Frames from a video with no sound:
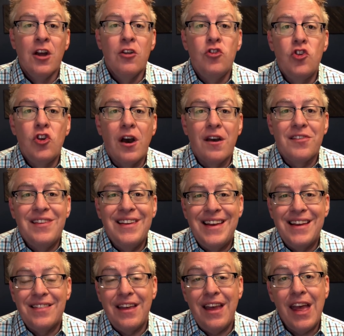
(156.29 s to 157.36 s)
just to
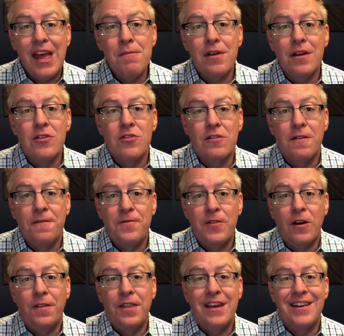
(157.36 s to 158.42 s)
get the image to
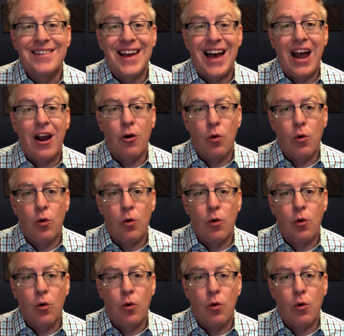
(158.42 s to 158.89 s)
fill the entire